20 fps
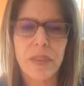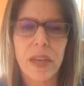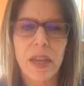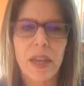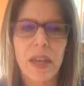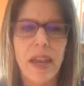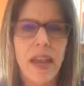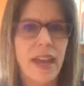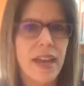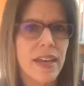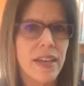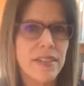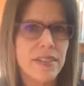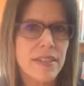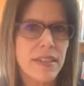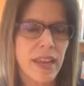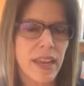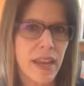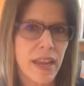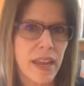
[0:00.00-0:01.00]
As
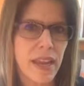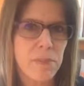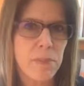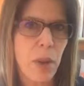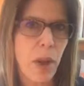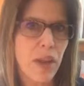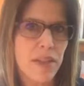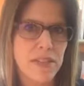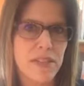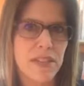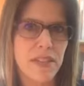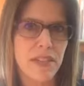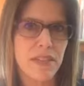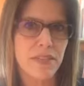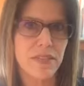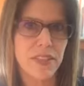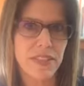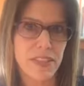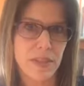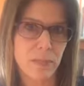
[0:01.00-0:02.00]
a
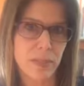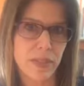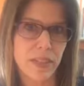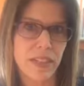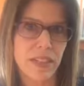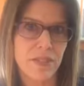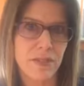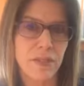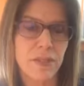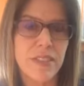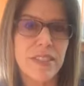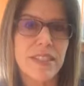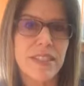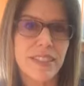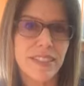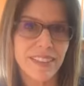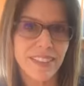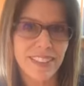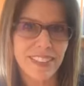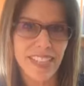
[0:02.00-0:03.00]
positive discipline
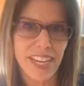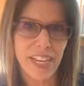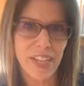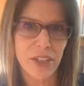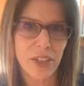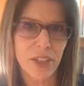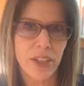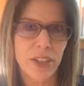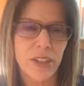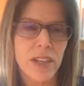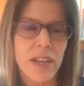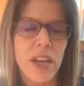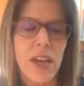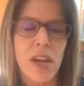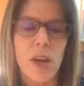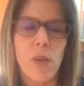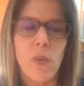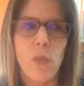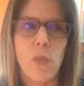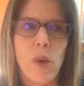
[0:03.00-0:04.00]
facilitator,
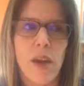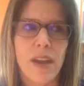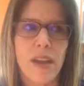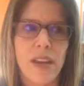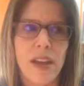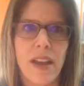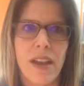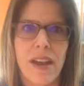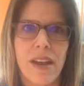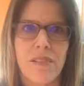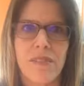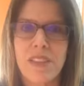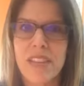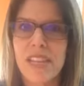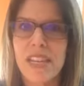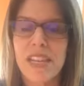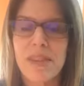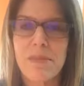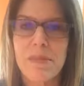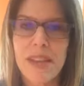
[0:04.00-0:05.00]
one of the
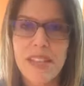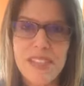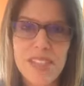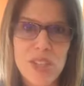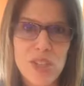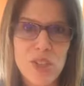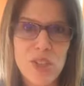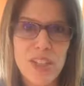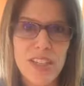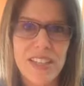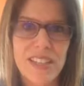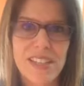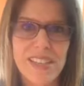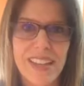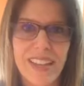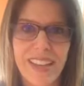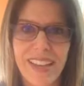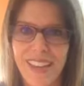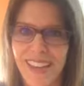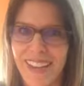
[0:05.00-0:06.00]
key messages
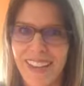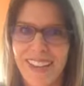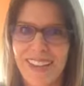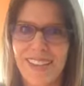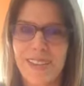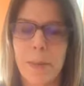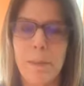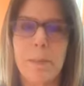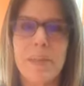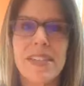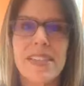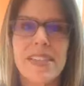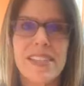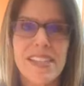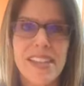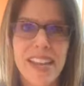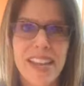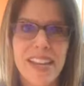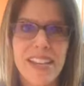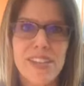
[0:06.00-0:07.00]
is
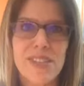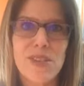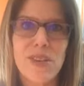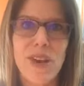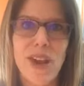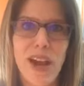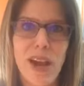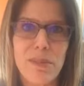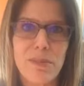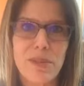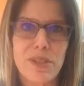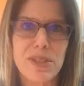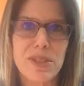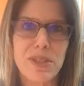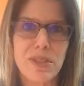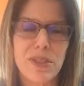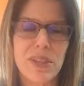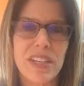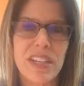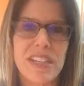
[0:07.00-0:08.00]
mistakes are
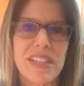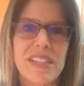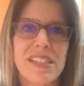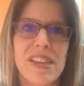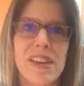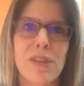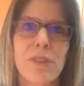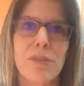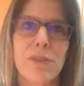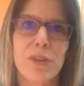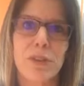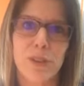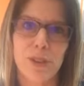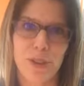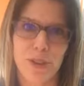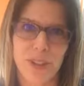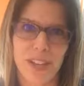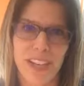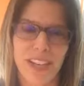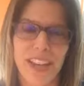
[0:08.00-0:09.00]
opportunities for
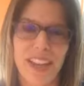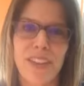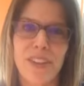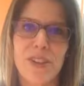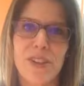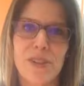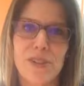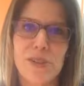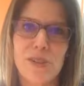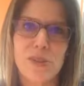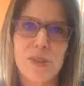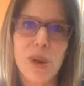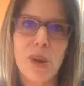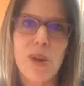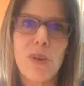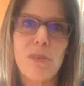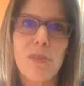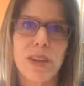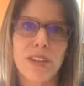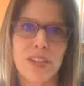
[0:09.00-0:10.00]
learning. And there is
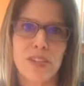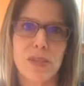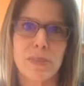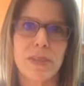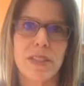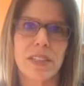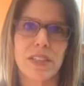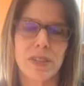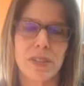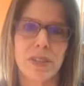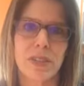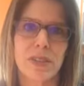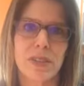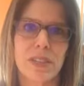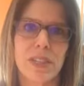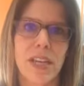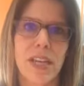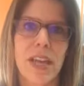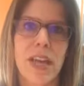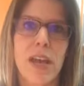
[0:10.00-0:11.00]
so much to be
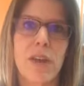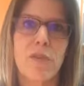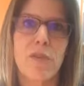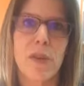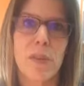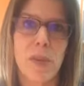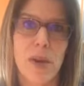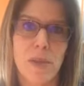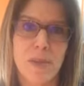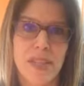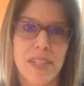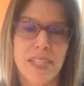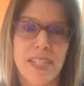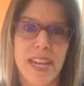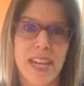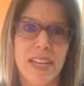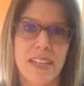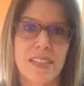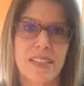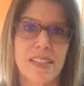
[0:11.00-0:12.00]
learned from our
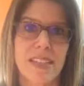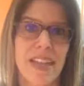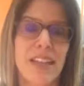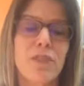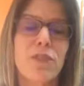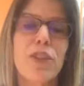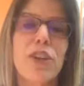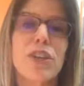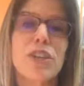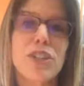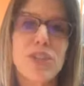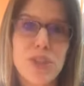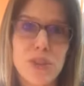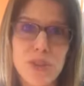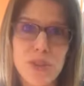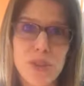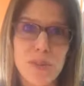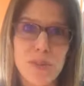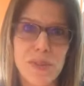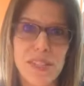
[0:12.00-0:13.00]
mistakes and for our
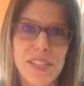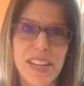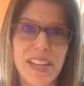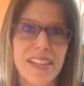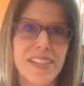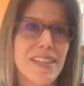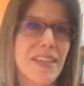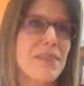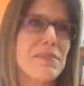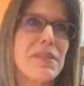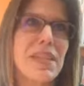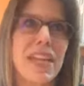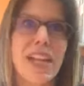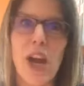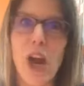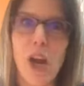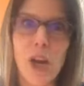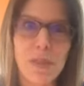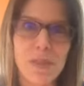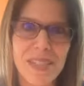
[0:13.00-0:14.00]
children's mistakes. And I'm saying
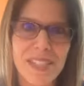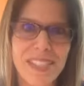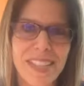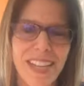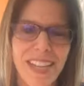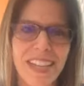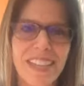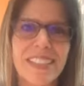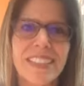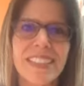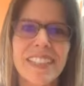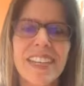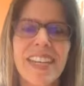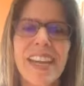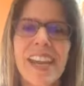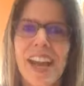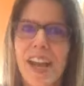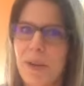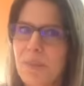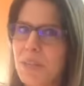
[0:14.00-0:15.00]
our mistakes.
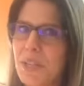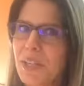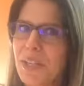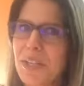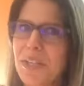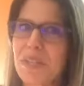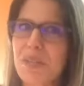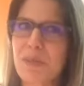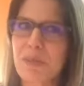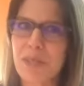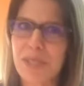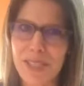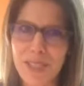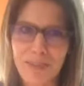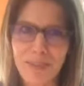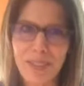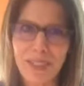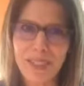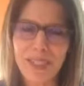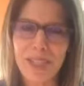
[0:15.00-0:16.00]
I'm talking
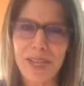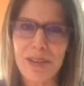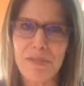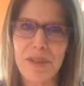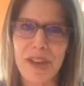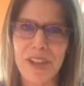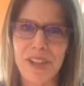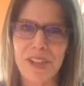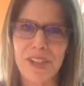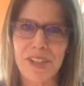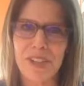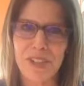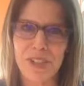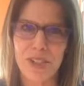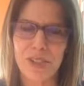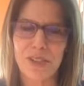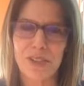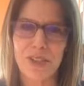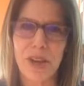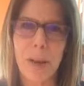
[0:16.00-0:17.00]
specifically about our
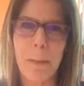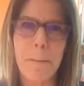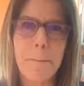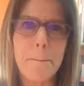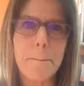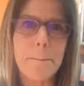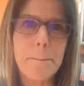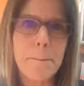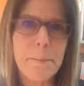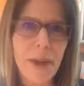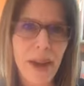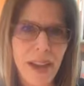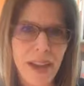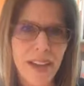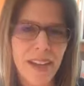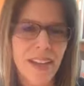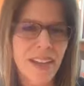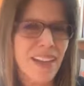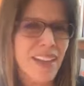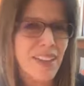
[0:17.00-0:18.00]
children,
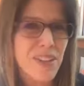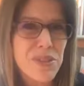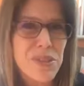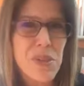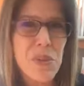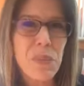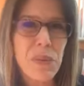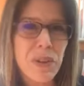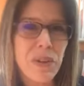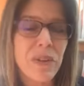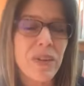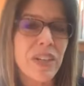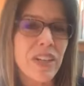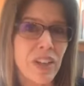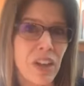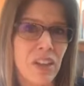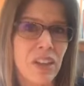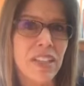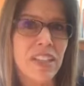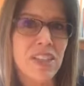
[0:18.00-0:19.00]
but I also want to
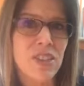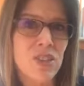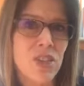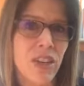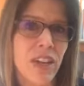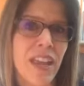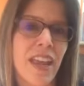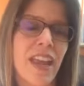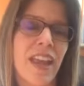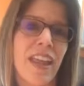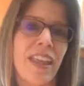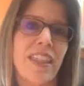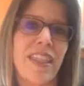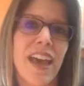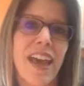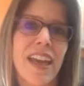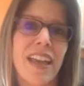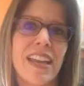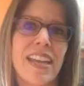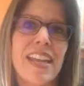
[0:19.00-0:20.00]
acknowledge
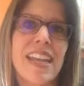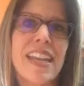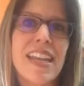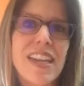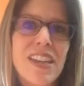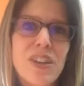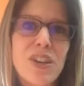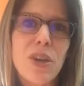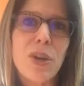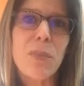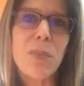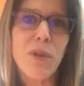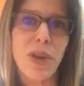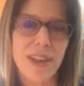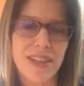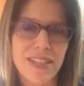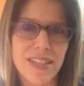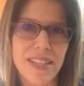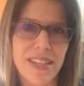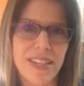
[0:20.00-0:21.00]
that in your
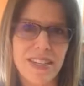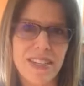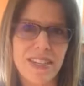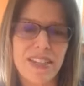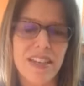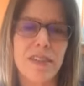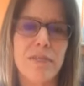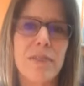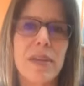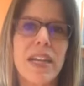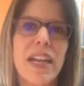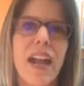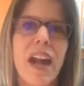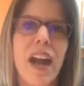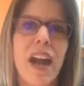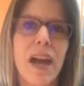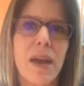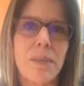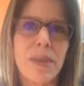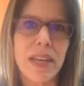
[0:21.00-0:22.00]
process of
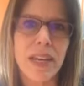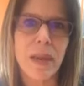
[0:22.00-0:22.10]
becoming a